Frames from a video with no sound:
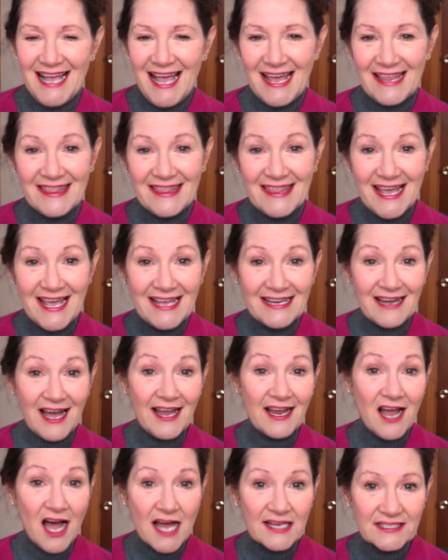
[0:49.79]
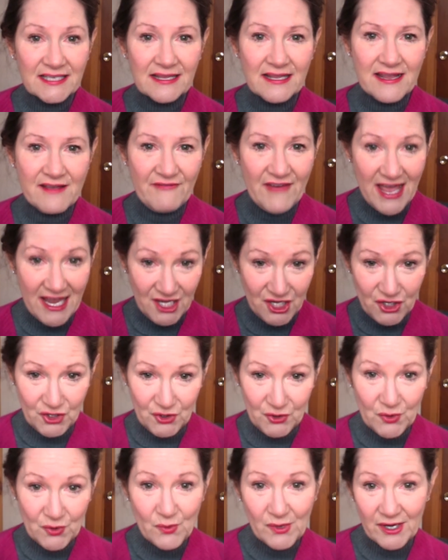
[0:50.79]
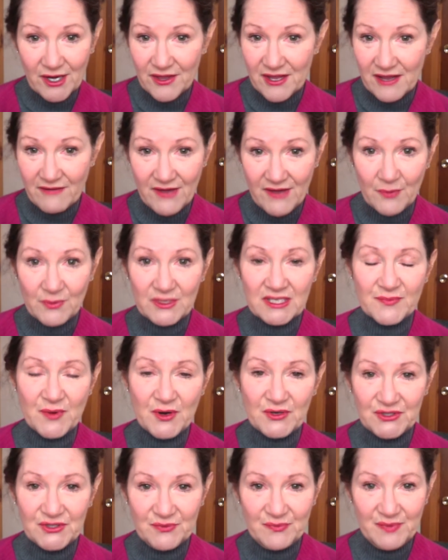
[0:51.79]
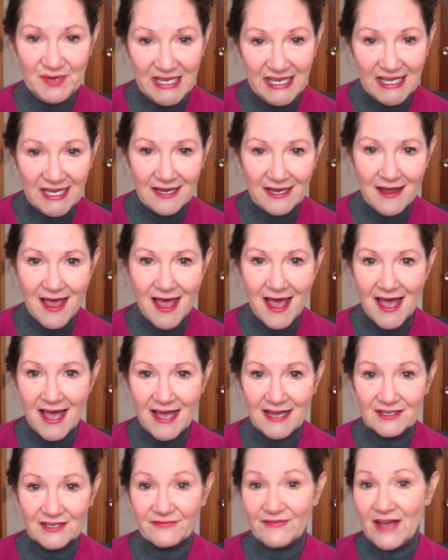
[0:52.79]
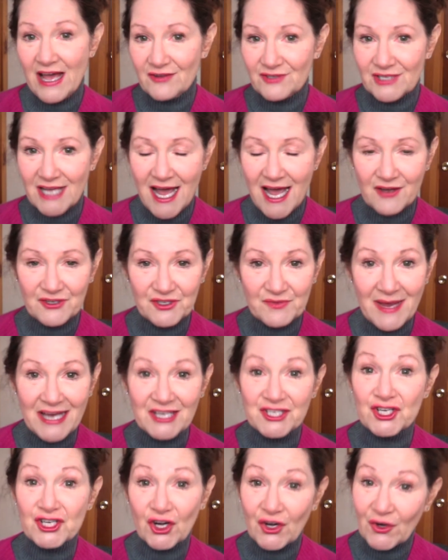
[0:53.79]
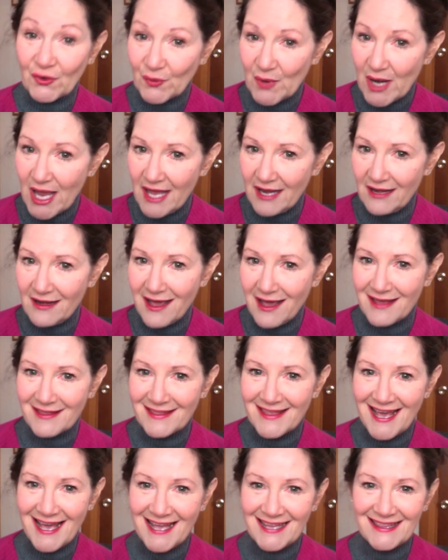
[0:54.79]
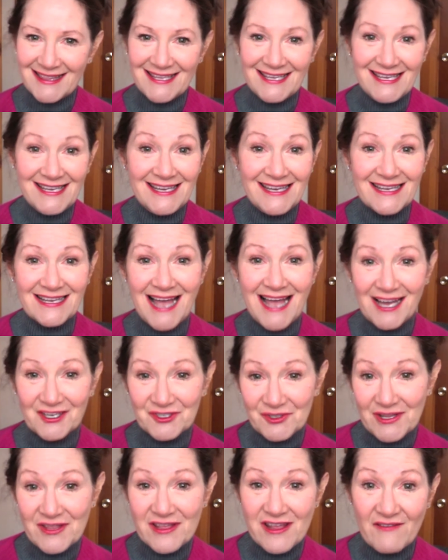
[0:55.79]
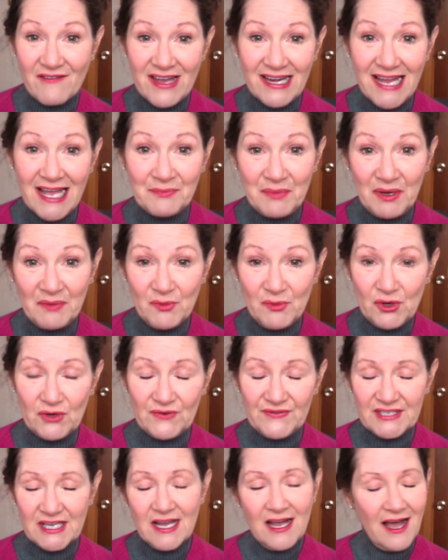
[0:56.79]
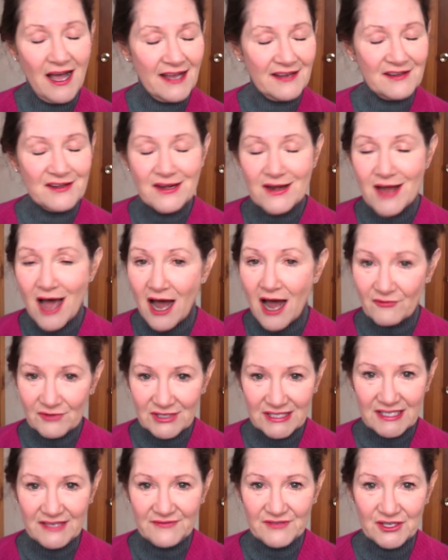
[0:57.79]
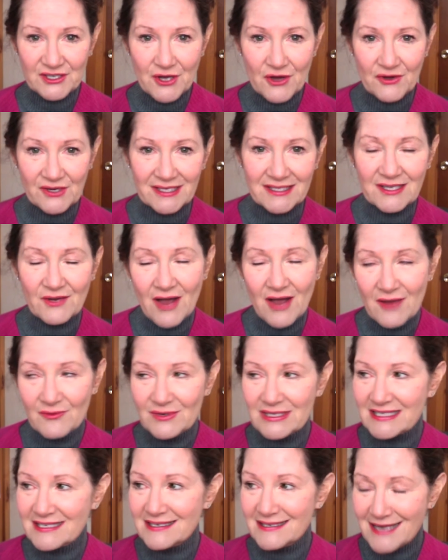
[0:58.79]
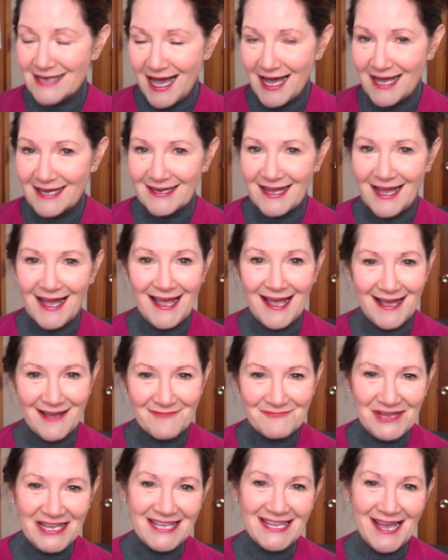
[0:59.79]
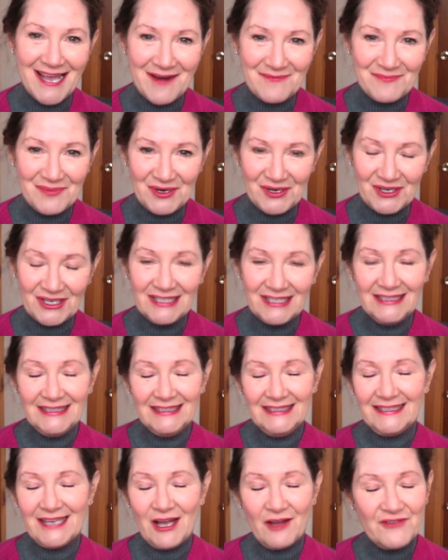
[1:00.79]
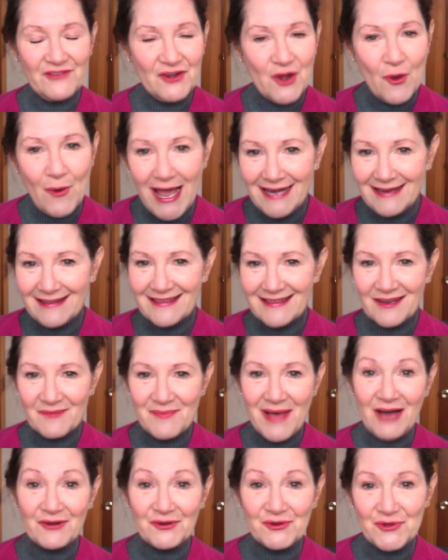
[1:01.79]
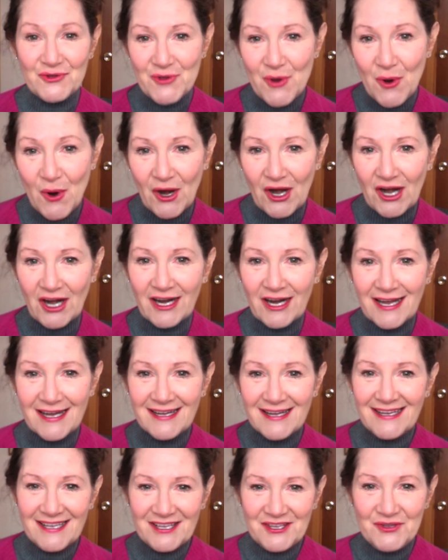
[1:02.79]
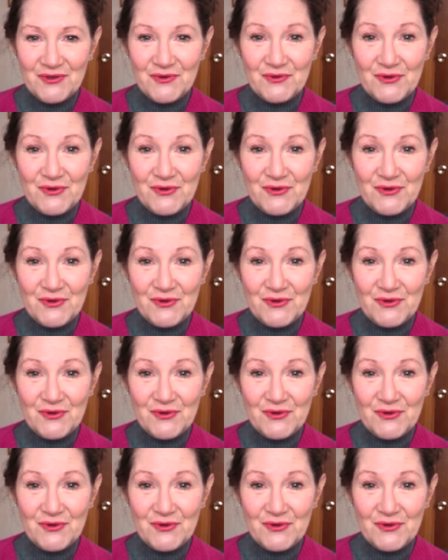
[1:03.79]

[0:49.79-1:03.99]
And then I got to the venue where the event was supposed to be and found out to my chagrin that the actually the event had been moved. I had not received a notice, so I was not a happy camper. Now, if you know anything about New York, you